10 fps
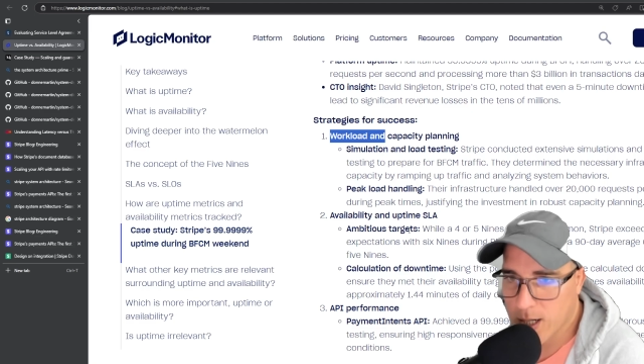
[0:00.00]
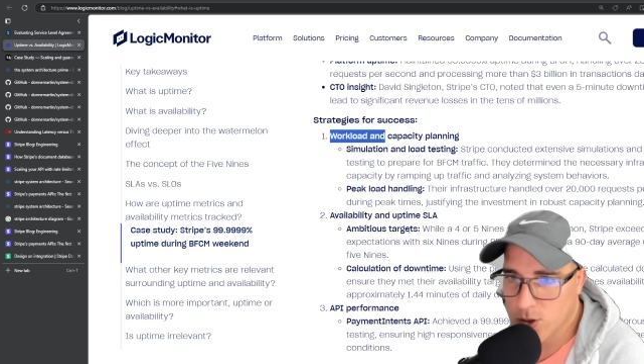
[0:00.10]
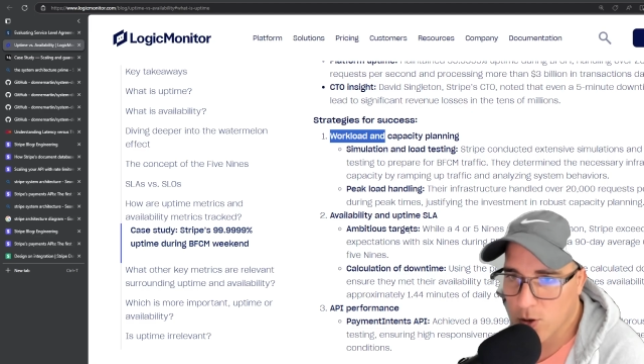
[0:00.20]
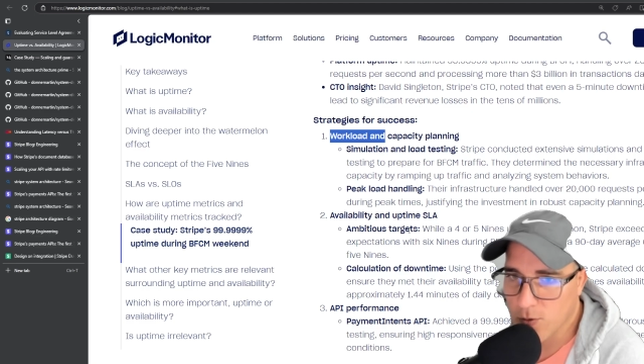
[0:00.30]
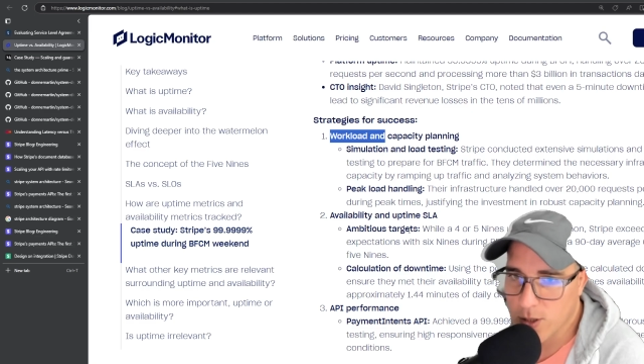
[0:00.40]

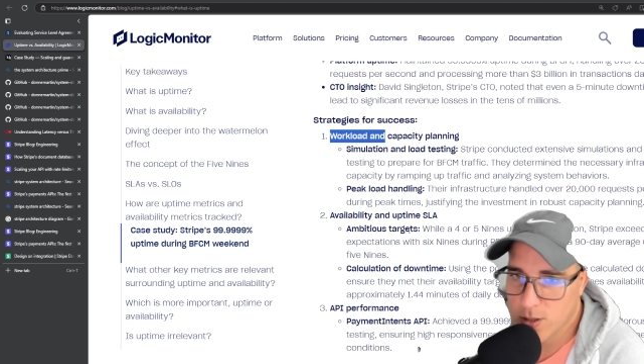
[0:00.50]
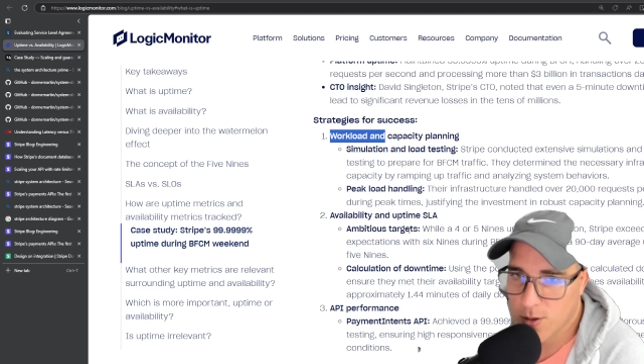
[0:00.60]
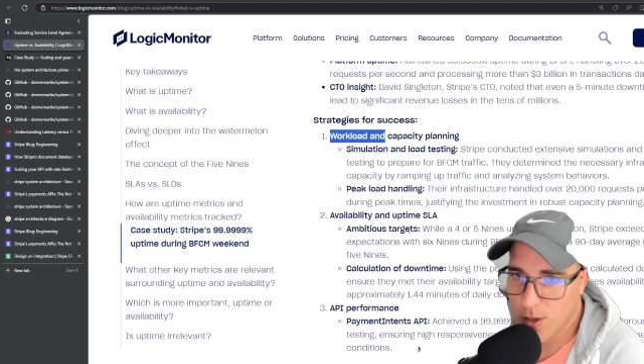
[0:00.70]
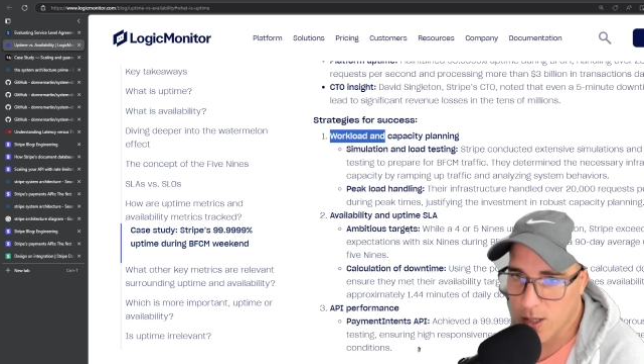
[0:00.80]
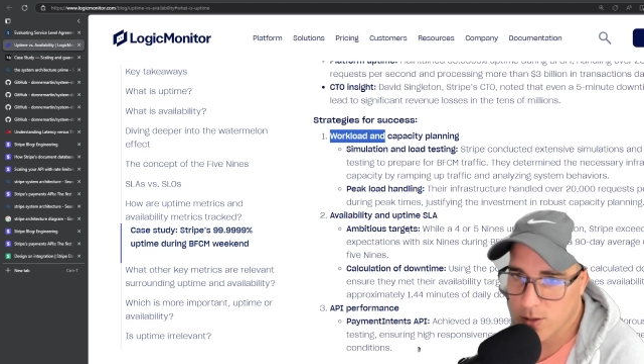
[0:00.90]
all these
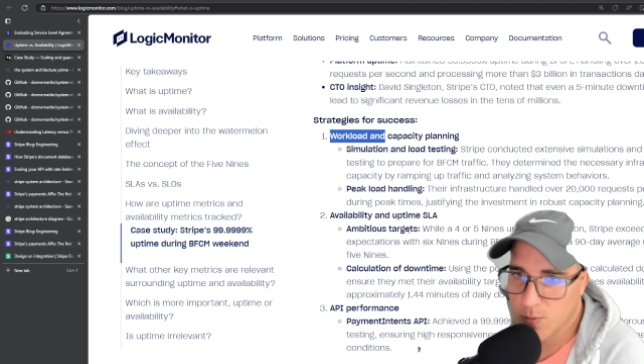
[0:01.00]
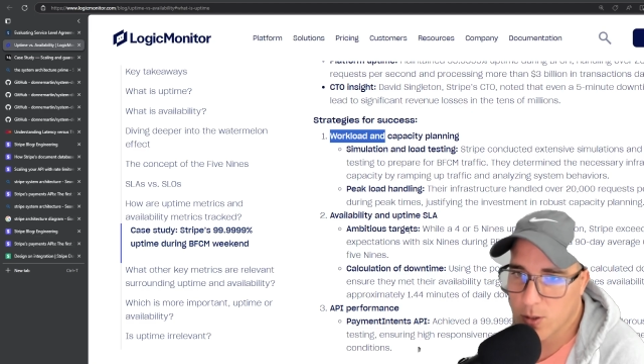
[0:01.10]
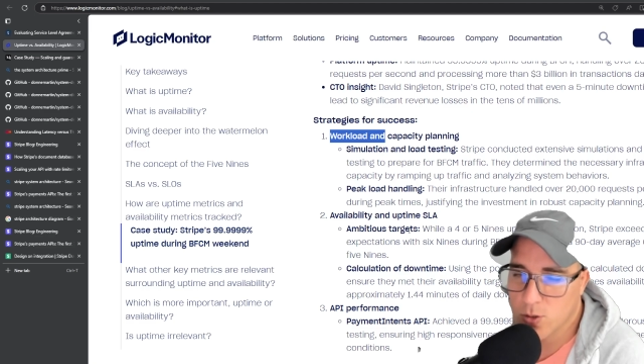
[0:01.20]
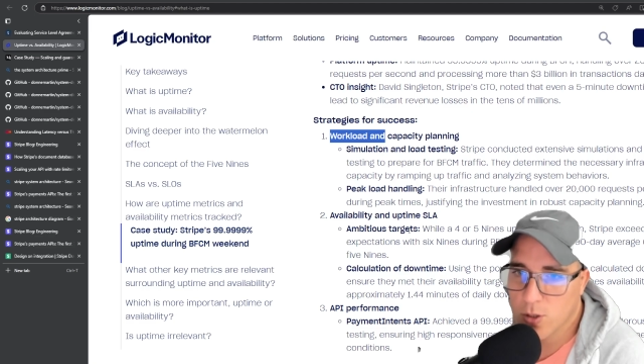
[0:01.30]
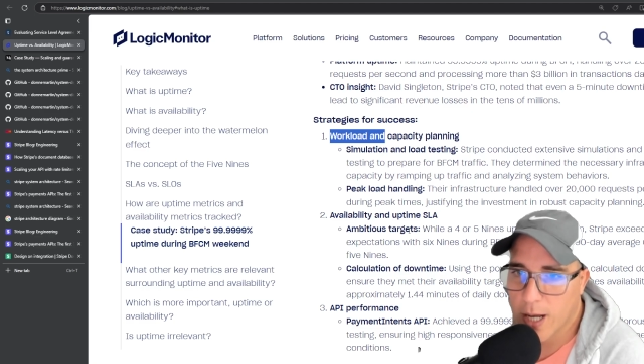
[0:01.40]
things
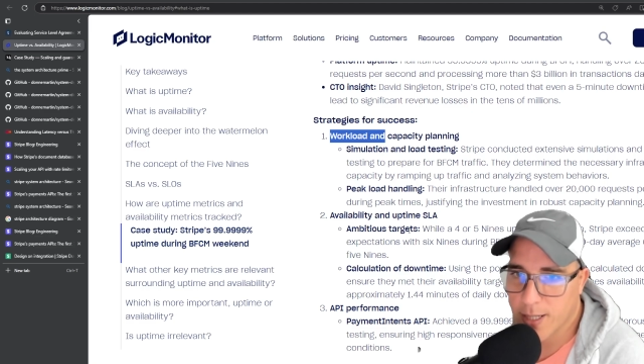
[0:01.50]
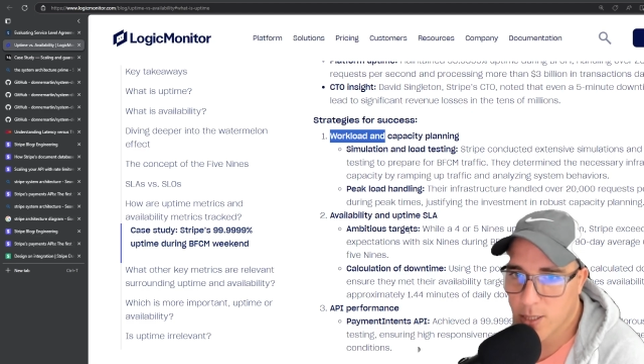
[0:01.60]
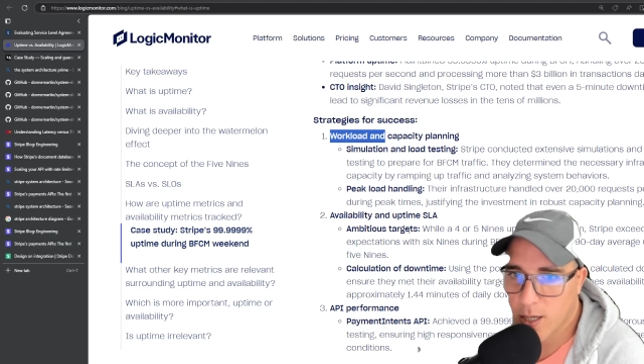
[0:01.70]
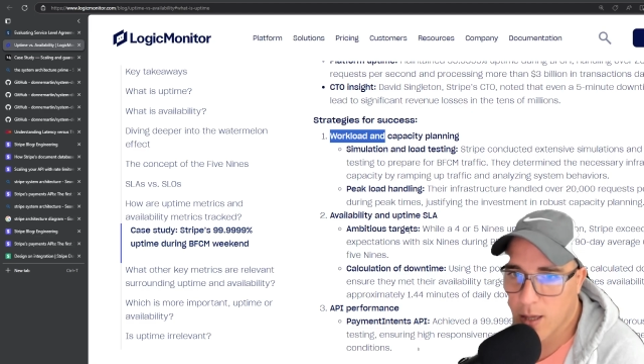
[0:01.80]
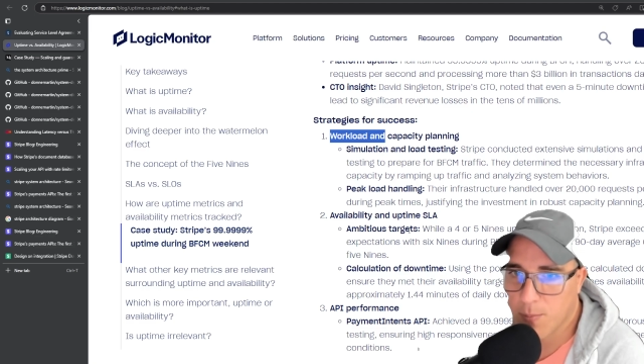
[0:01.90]
because you can
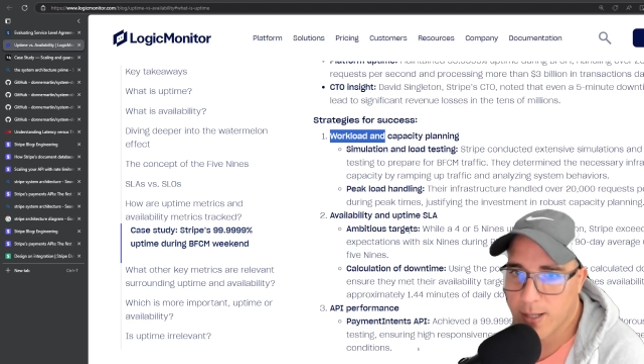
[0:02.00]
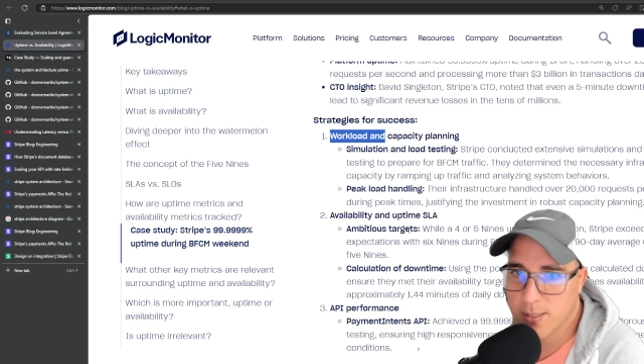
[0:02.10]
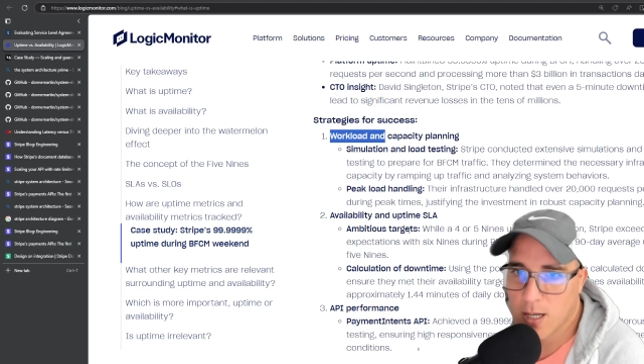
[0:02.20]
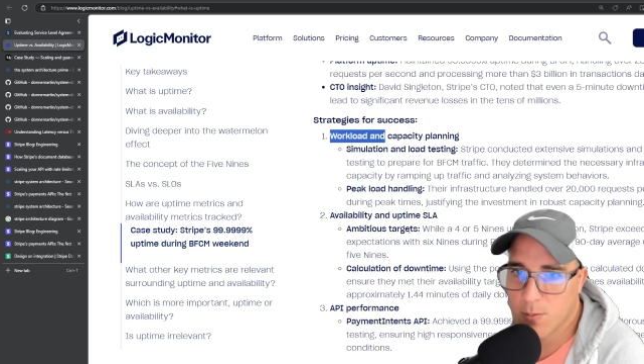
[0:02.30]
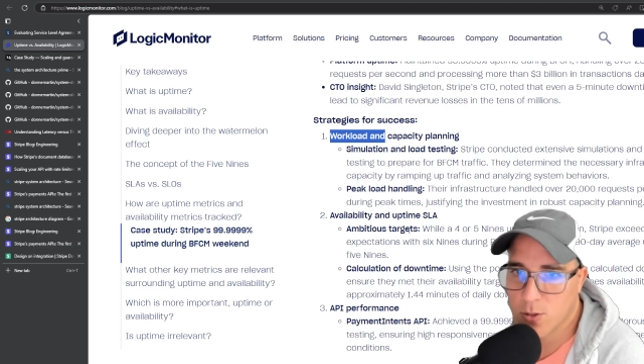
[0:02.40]
scale by
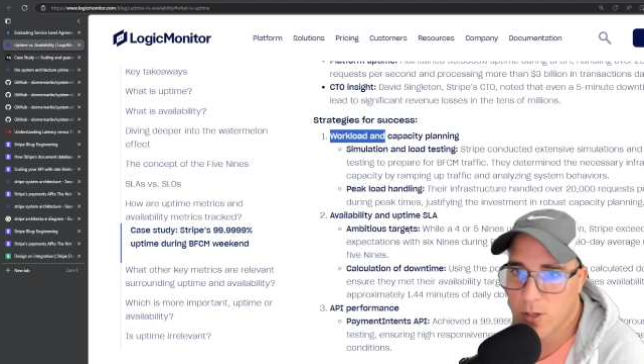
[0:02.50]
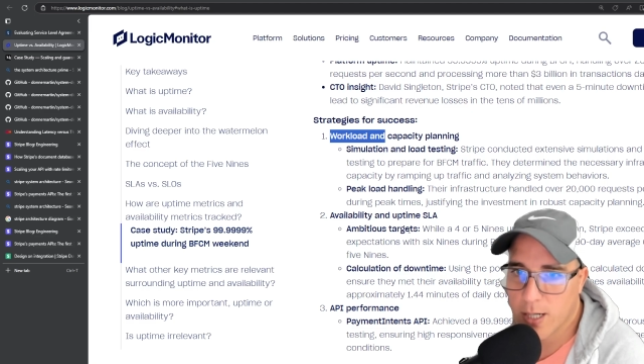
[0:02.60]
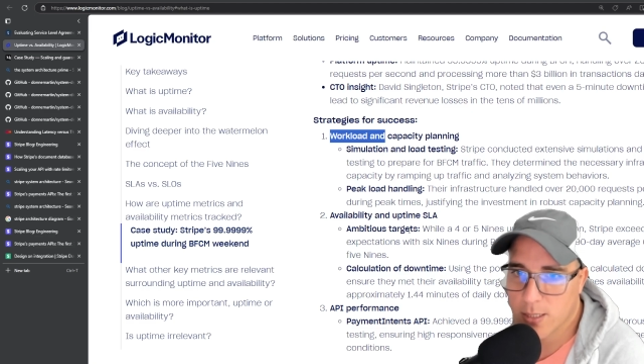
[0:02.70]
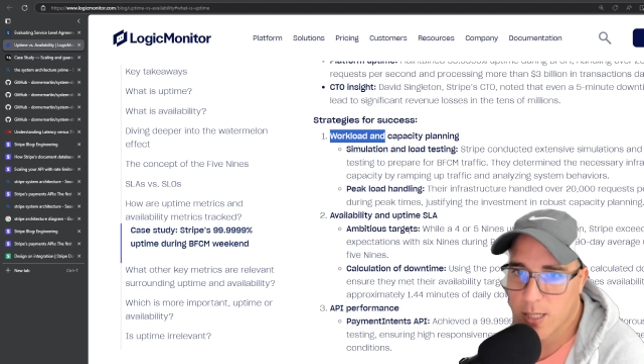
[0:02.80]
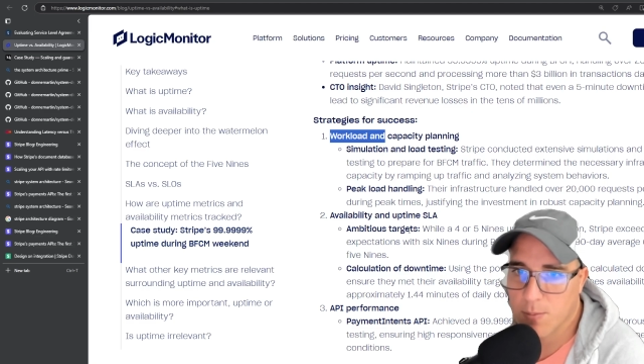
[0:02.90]
time, you
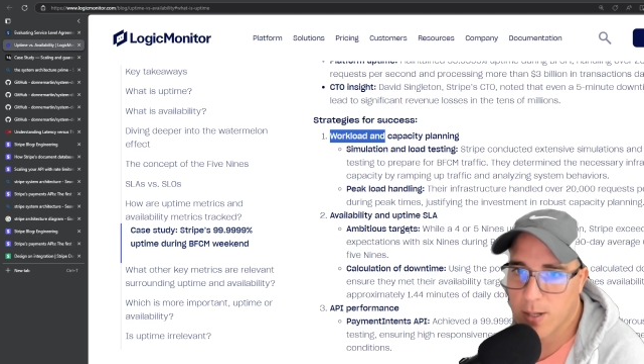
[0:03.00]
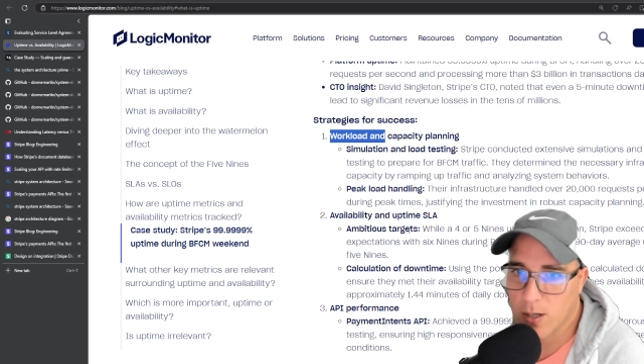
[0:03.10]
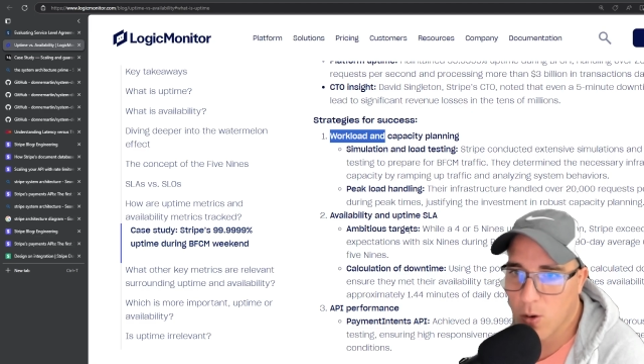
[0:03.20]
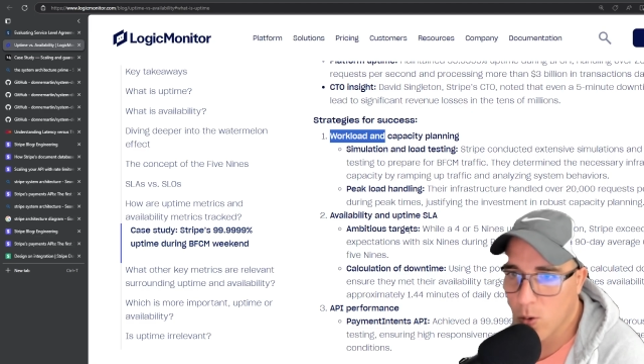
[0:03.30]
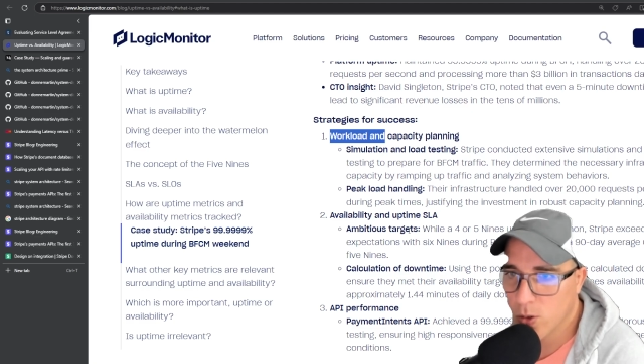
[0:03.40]
can scale by
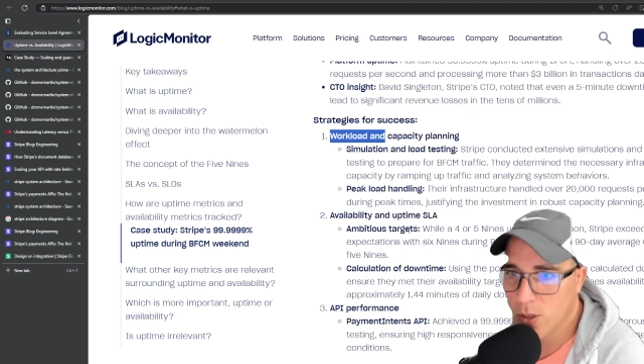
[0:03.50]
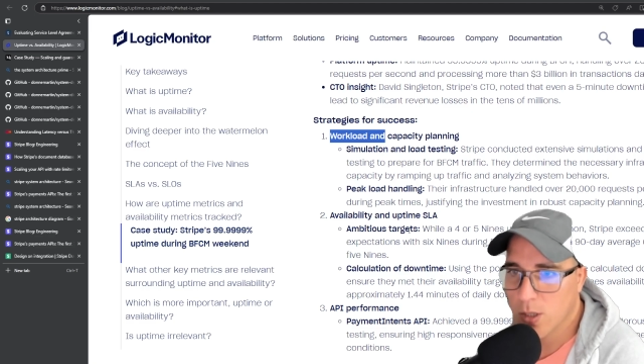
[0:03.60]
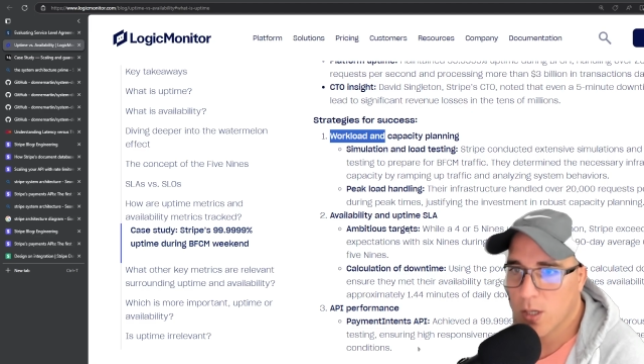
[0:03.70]
load,